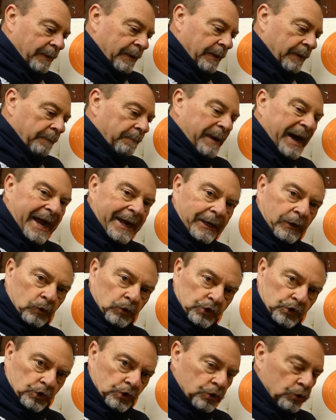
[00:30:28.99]

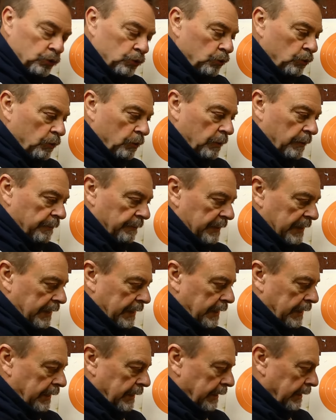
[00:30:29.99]
minus 2
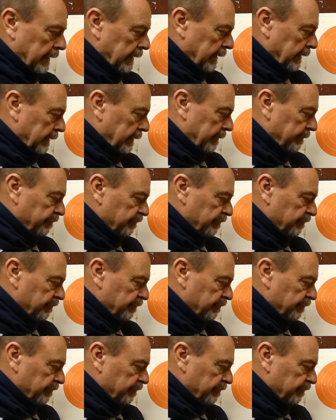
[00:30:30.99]
uh,